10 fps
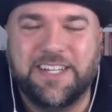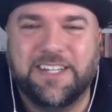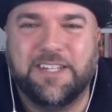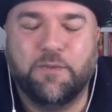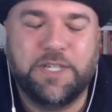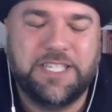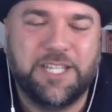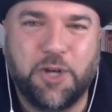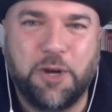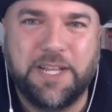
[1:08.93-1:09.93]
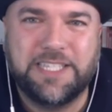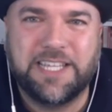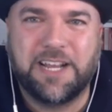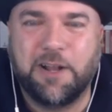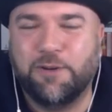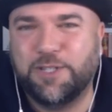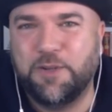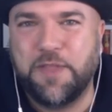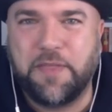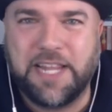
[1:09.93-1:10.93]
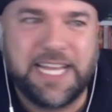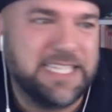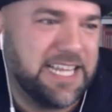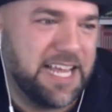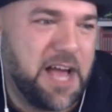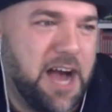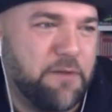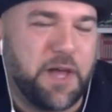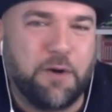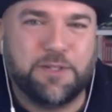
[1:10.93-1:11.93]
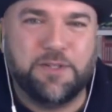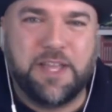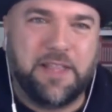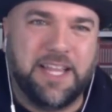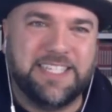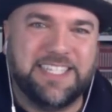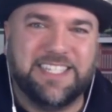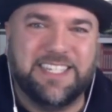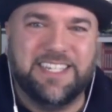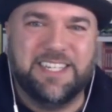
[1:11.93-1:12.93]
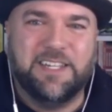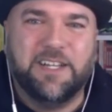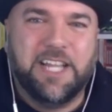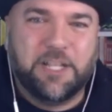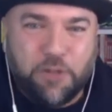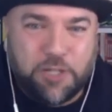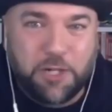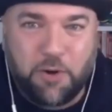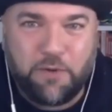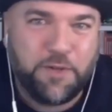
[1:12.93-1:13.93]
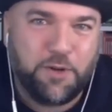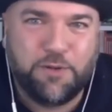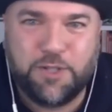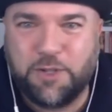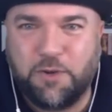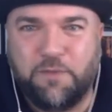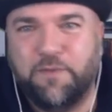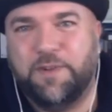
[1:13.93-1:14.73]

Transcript: Yeah, Western Germany. It's like close to Netherlands, like half an hour to Netherlands. Like Düsseldorf, you know Düsseldorf?